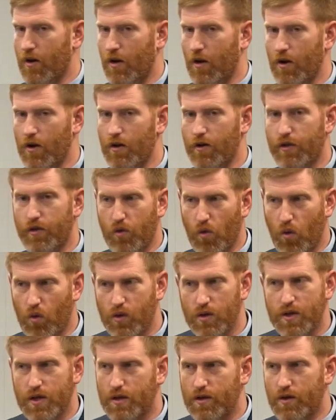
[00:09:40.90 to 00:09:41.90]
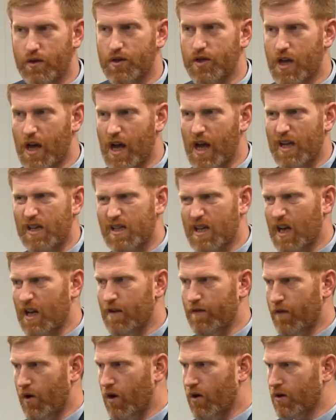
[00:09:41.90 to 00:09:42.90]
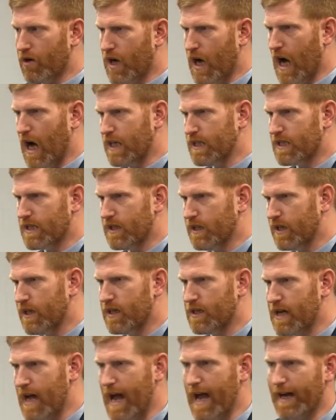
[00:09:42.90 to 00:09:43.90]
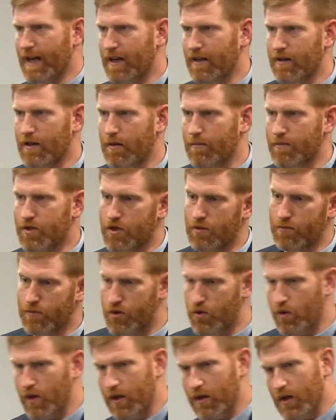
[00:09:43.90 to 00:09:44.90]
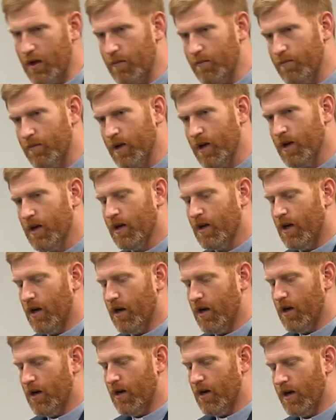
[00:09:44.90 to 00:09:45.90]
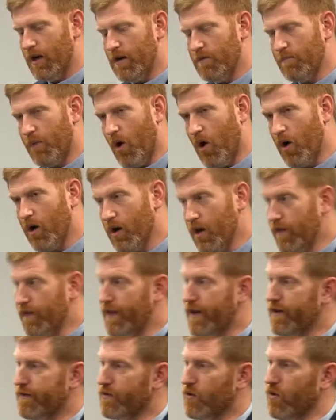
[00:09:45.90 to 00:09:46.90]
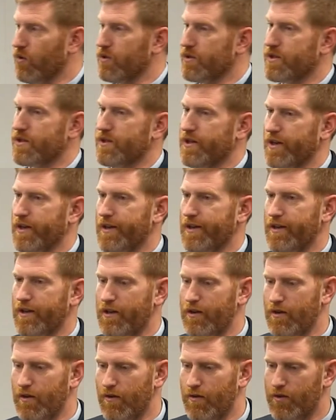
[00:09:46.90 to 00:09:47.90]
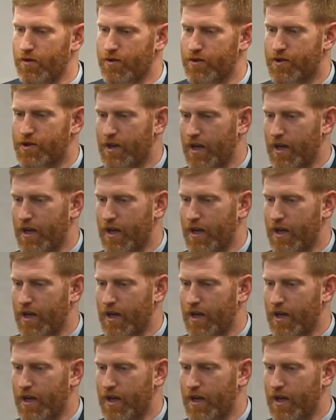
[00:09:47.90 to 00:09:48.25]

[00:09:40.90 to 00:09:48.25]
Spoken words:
thorns in their sides, kind of constantly attacking them, subduing them in part. And then, of course, there's